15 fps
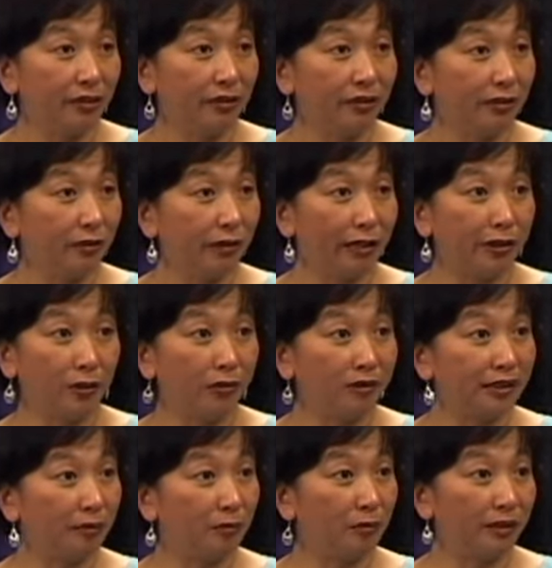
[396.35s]
you know, I know
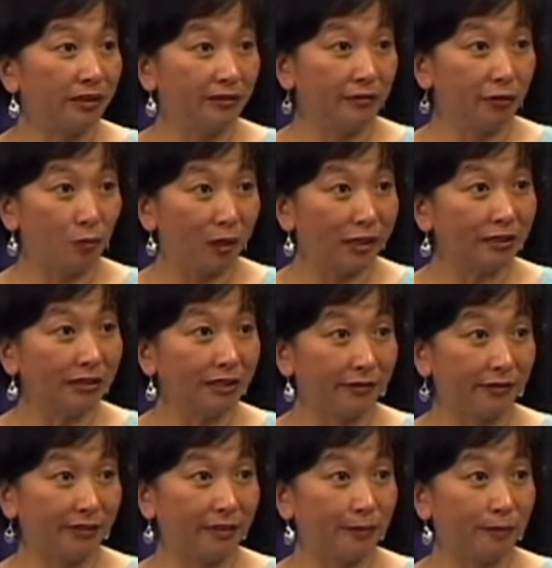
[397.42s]
someone if you want to
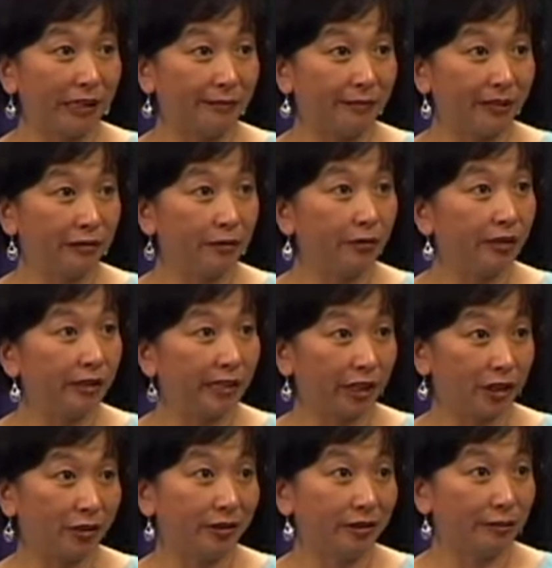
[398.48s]
have this baby who can
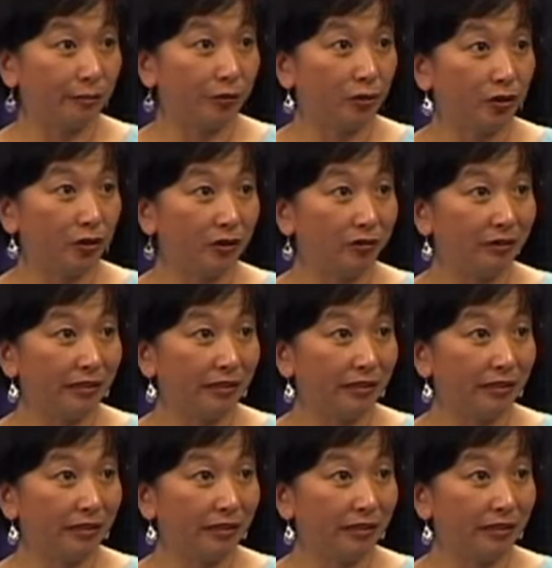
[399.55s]
actually support you.